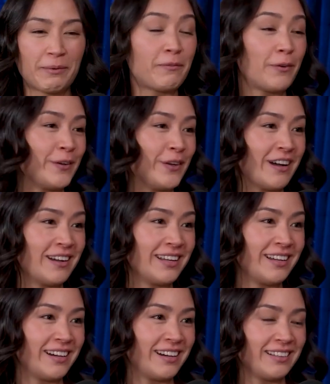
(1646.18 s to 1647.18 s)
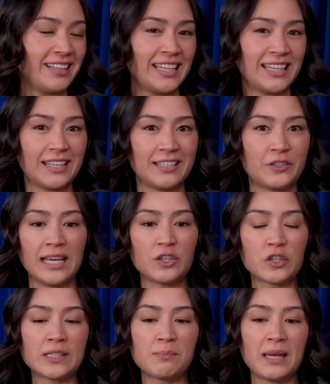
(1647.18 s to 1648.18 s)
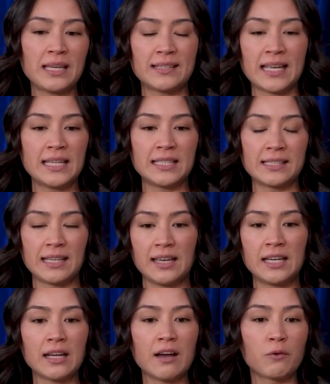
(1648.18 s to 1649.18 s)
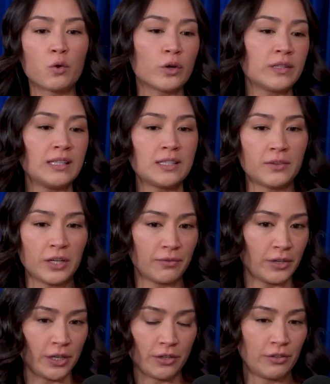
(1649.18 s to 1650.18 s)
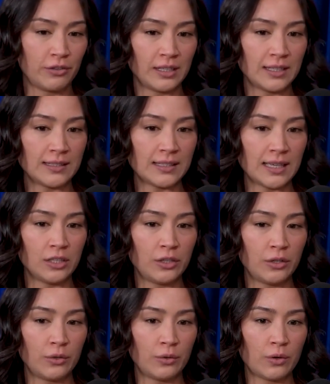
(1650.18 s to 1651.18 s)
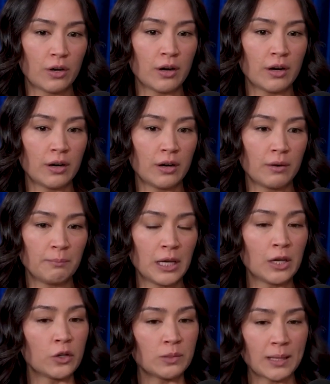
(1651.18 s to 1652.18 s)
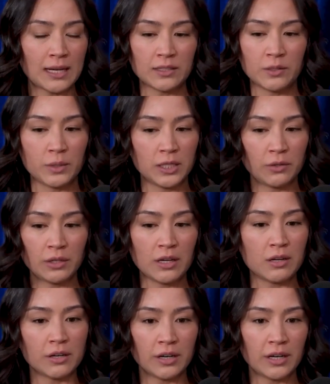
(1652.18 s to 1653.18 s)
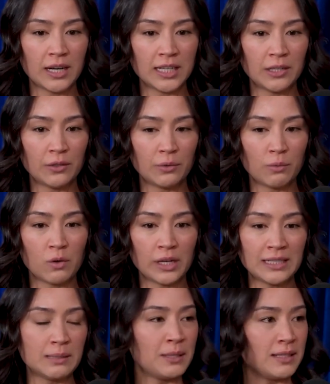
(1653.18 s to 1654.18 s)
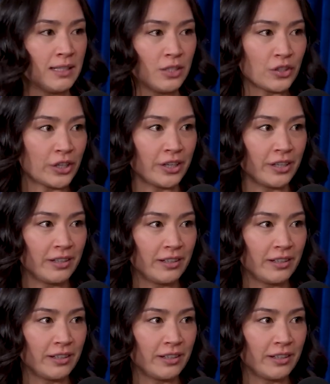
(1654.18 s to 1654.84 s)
before you got here. Yeah. Like it just makes sense. And of course it's fun for you because it goes back to when you were younger and you wanted to be a teacher.